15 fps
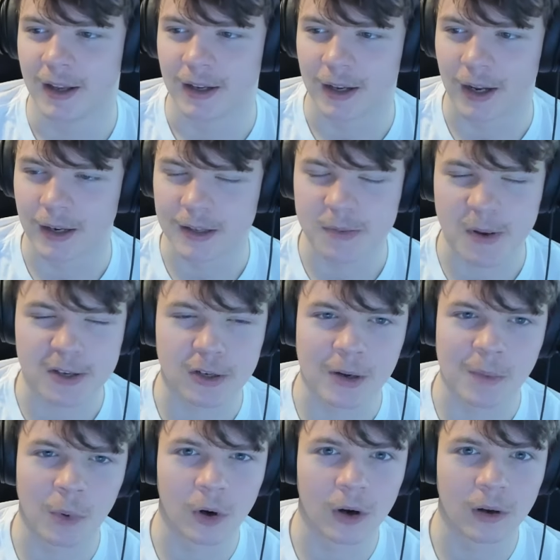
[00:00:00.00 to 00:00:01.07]
and especially
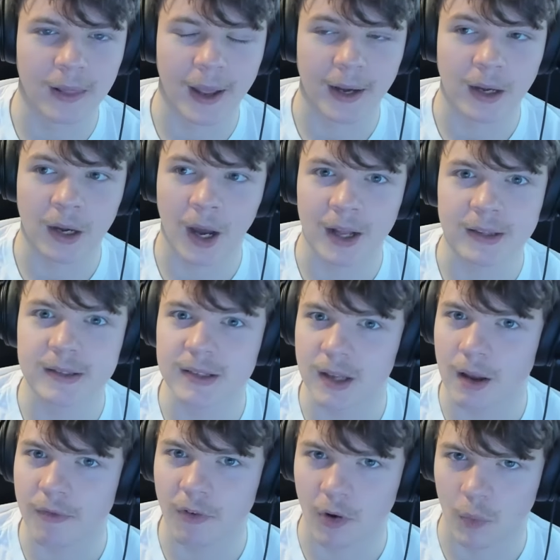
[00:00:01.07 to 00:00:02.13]
more like not
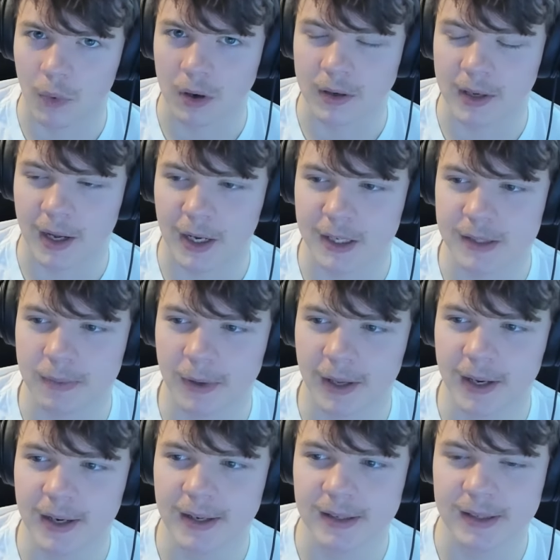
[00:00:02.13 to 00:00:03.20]
safe for work
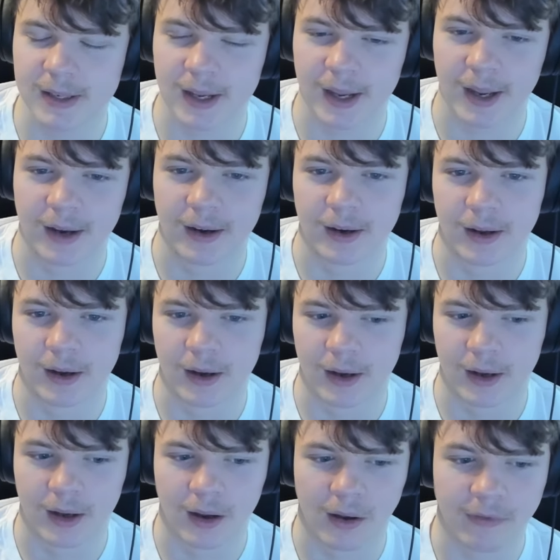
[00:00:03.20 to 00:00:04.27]
cosplays, can
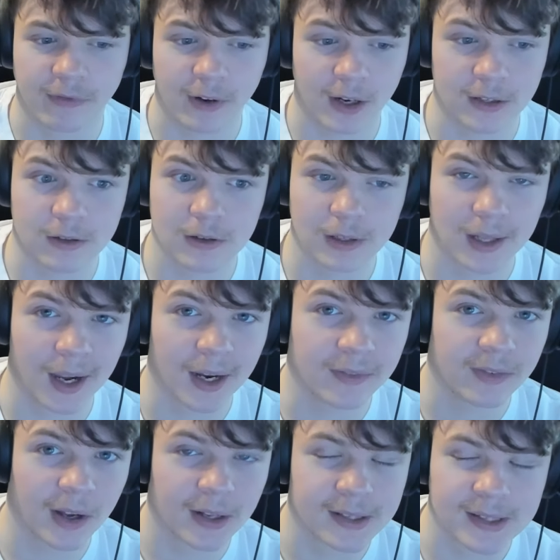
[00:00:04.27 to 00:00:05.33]
affect your life
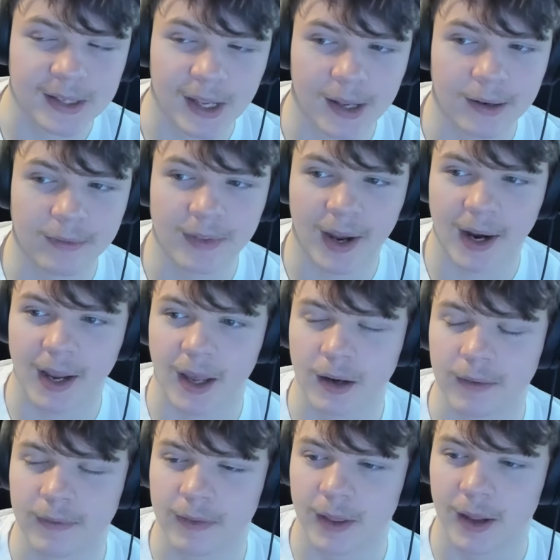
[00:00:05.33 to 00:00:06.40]
outside of that kind
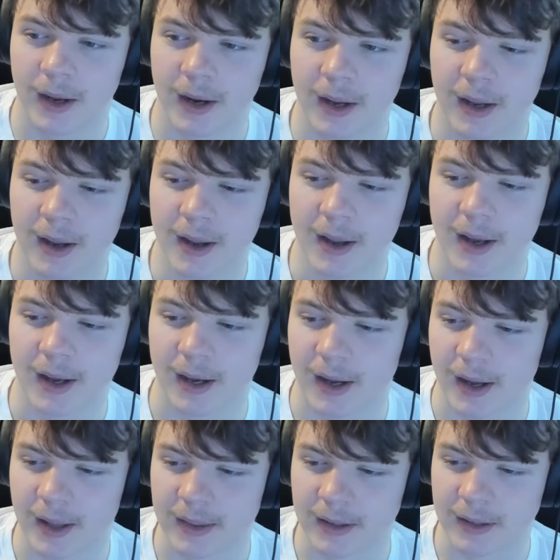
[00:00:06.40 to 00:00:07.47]
of thing.
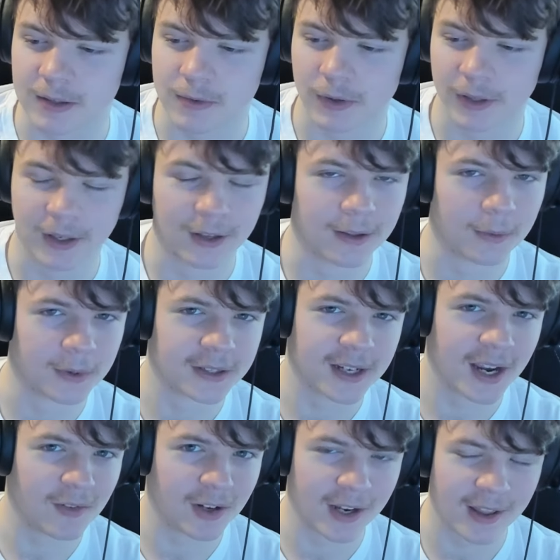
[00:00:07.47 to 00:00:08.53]
I think it's really good that we're
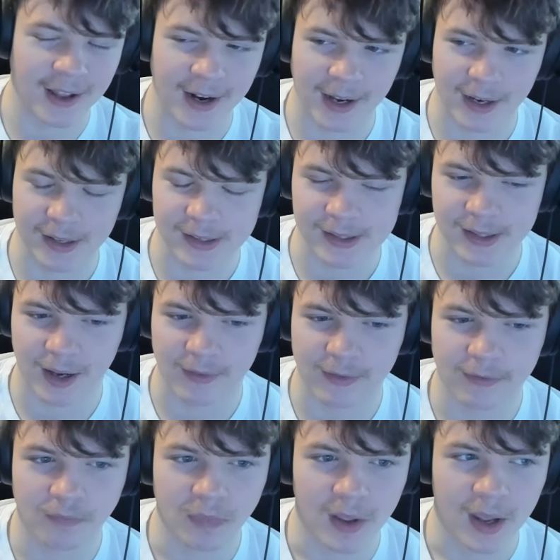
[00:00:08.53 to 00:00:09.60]
diving into that kind of stuff.
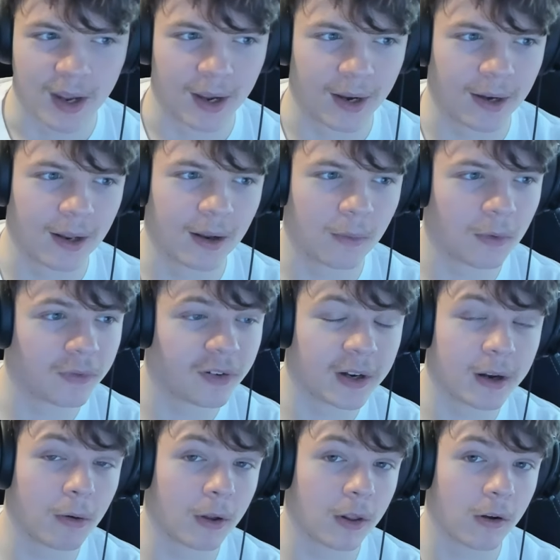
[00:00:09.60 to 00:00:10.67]
And we'll
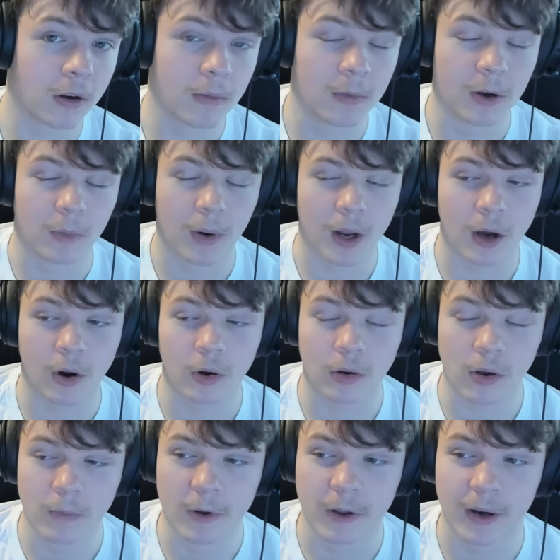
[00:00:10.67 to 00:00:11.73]
find out what
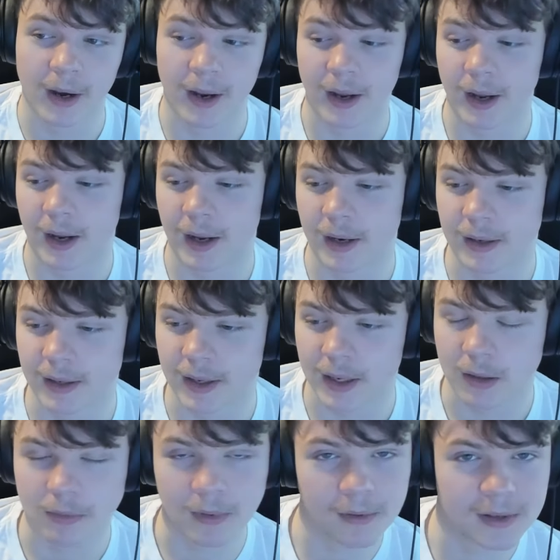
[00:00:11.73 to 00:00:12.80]
Okamura and
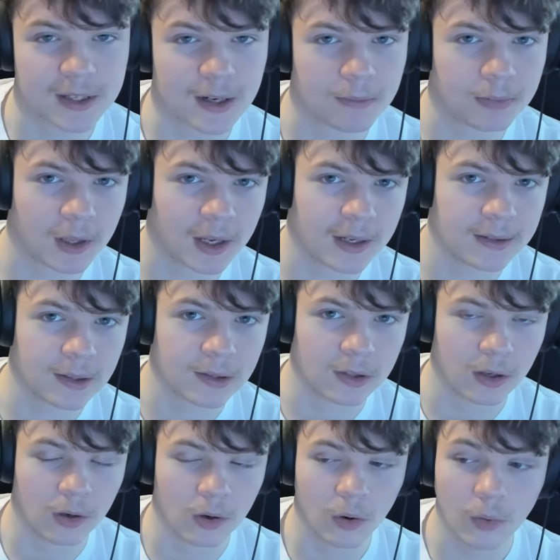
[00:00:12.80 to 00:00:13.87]
Ririsa plan to
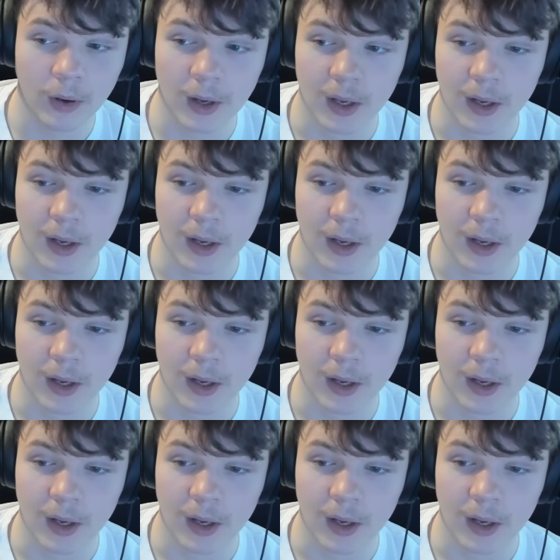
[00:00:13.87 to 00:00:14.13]
do